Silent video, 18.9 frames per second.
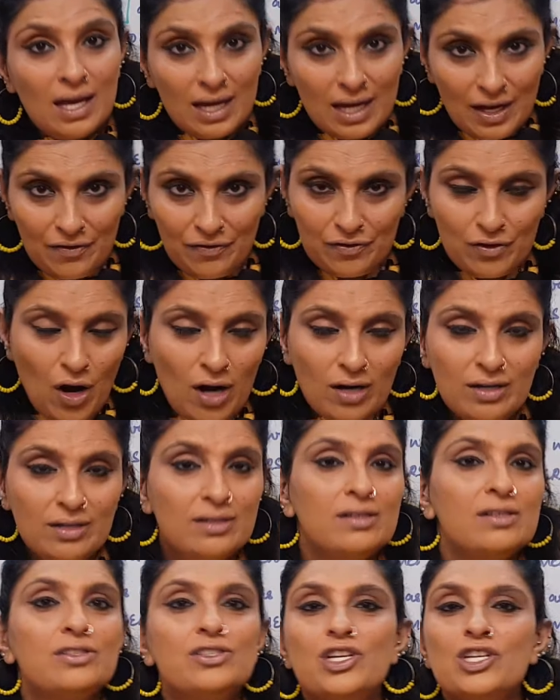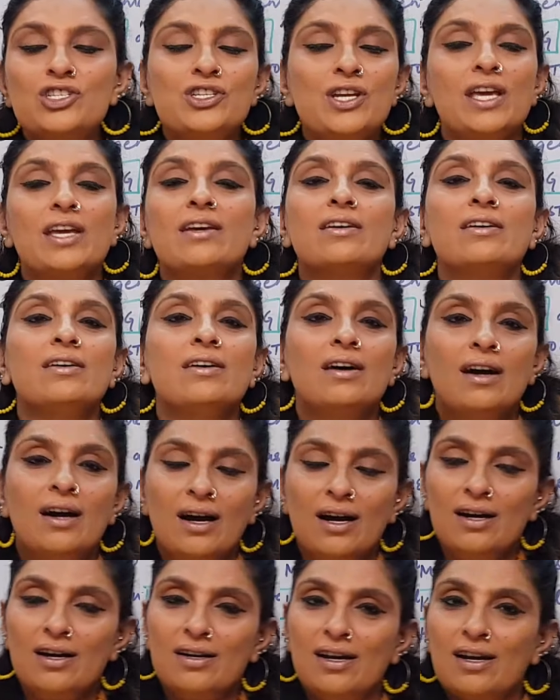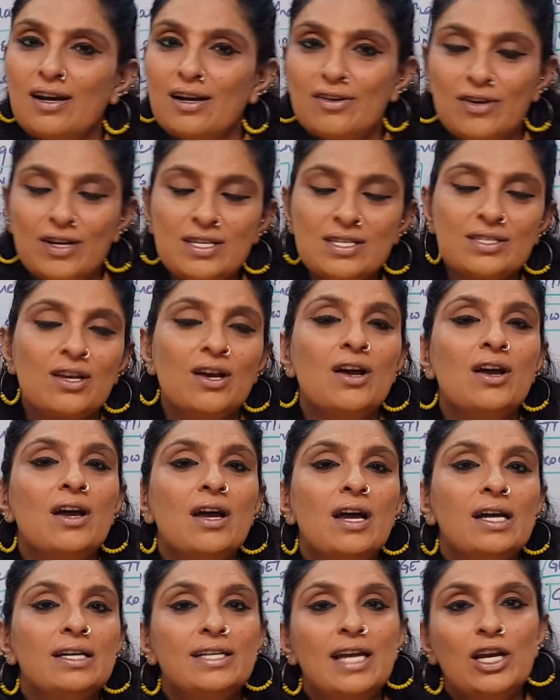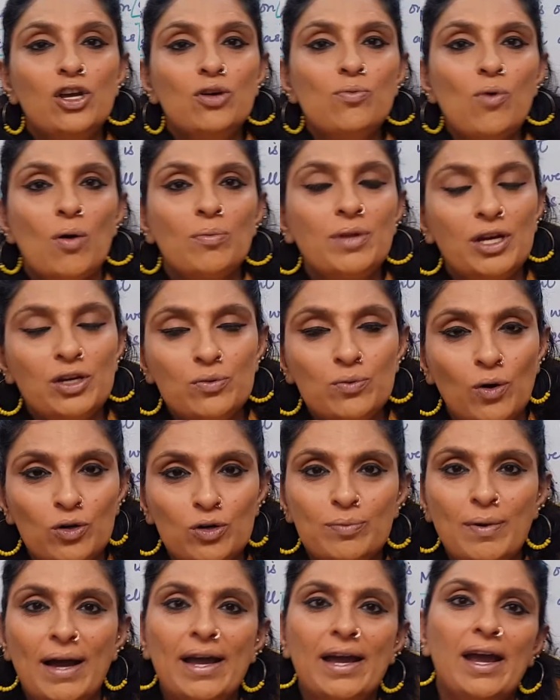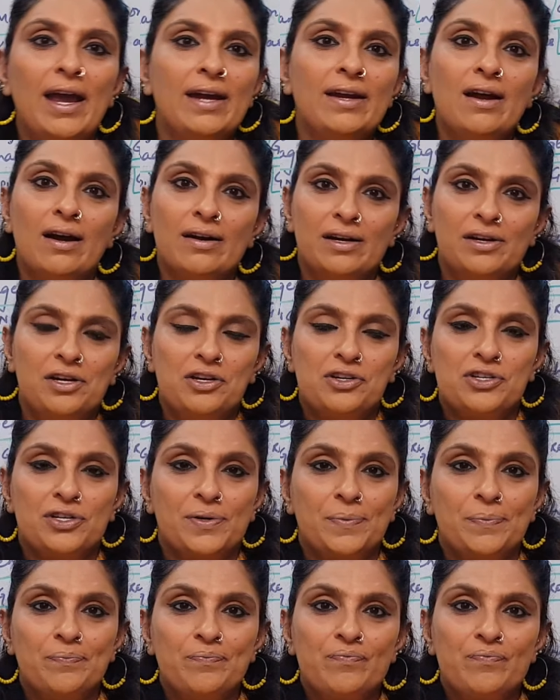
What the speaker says: If not, just take a little risk. Tell your mom that you want to buy a Ed Hardy t-shirt.